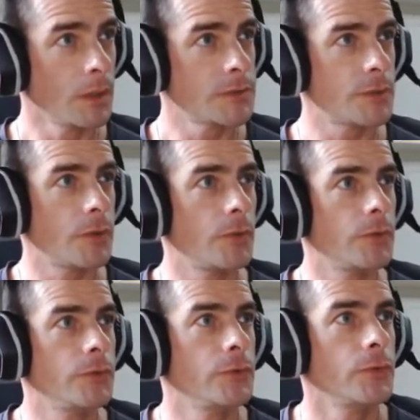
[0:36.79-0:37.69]
So
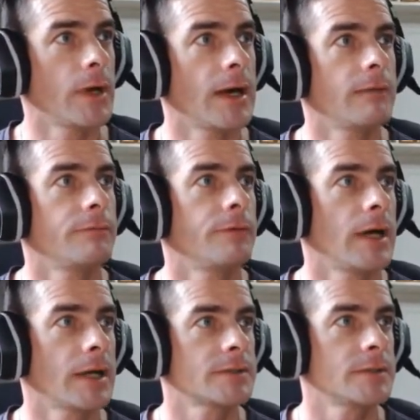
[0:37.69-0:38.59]
you have
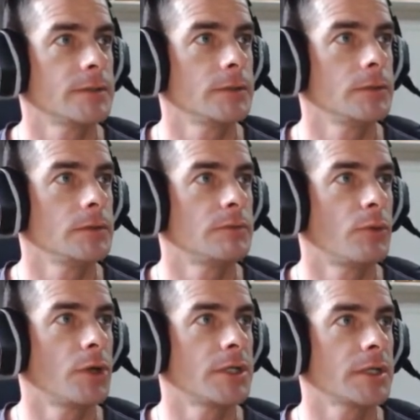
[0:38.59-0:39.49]
access to this
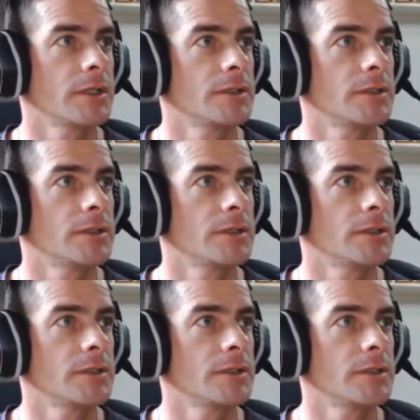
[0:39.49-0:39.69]
project.